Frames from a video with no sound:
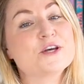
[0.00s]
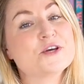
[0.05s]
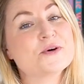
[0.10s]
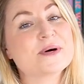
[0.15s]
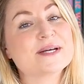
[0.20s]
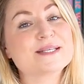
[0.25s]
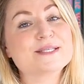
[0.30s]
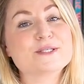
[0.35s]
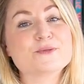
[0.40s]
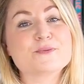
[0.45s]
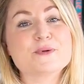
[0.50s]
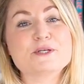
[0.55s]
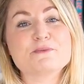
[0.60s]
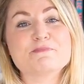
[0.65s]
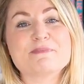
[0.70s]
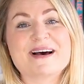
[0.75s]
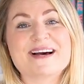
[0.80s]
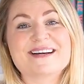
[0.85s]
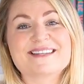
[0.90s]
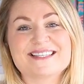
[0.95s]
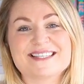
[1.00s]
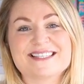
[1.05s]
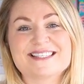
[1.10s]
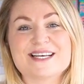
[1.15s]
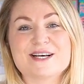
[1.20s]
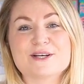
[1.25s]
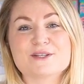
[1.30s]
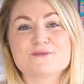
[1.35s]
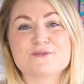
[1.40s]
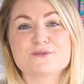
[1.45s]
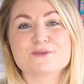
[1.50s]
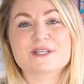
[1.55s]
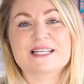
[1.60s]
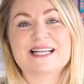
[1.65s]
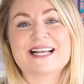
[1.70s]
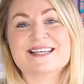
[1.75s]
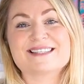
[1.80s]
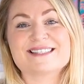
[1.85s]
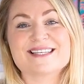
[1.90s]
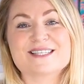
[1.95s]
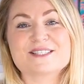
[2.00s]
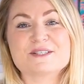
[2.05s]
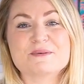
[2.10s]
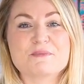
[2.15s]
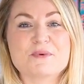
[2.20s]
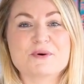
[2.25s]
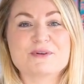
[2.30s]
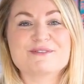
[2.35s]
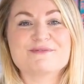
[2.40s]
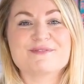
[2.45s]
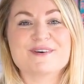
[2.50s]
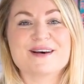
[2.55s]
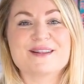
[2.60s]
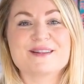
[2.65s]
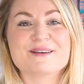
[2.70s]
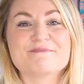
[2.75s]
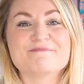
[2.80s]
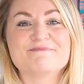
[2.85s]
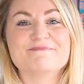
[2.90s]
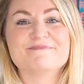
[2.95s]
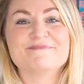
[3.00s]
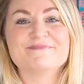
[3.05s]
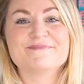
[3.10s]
you had to switch back to Salesforce Classic to modify them.